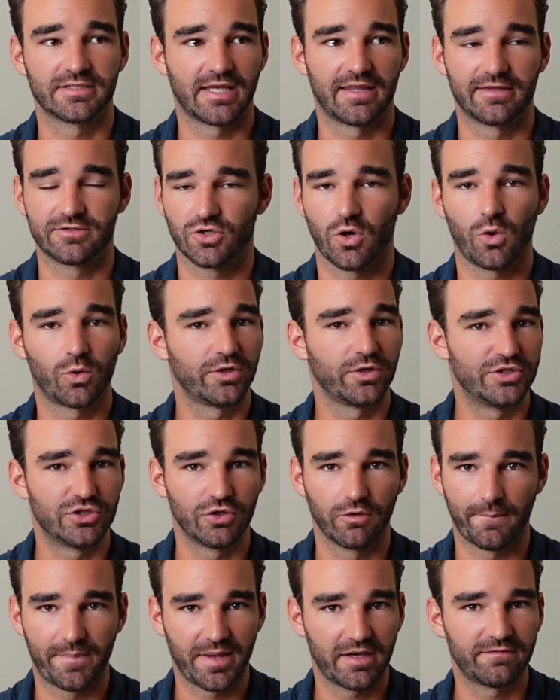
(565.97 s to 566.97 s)
and totally
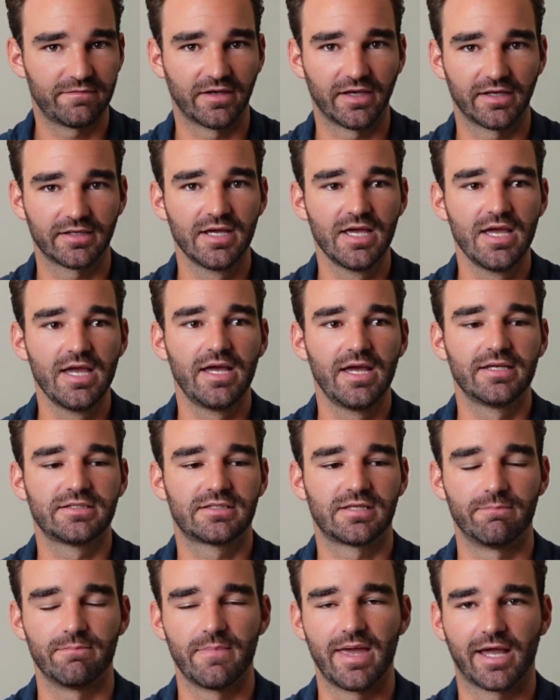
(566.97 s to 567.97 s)
do a pivot
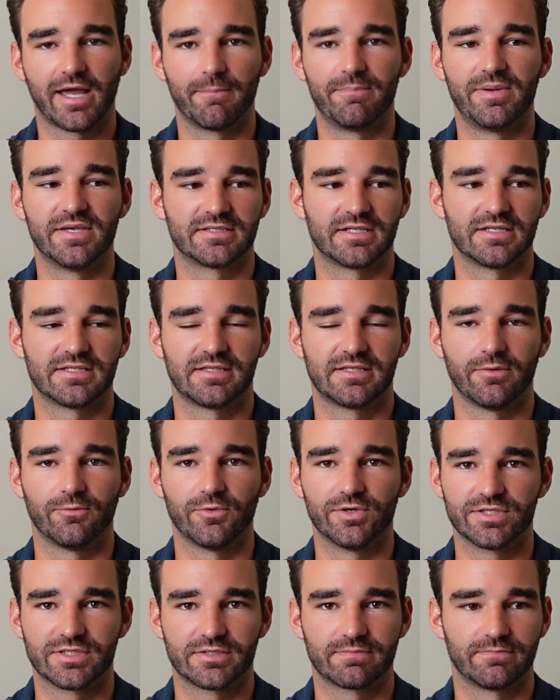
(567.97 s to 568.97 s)
to make a business that
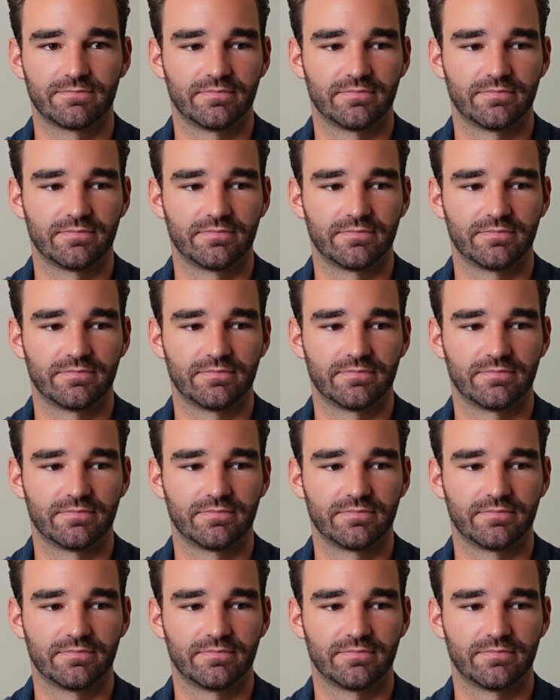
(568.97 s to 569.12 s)
was